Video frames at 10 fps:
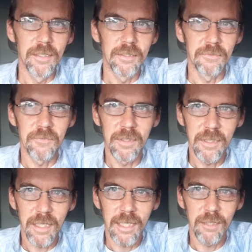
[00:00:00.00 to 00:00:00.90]
to feed the
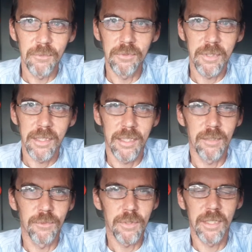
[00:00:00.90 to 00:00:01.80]
animals at
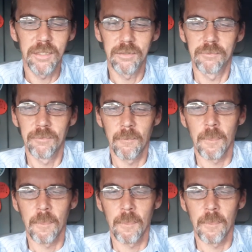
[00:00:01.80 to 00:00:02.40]
Animal Kingdom.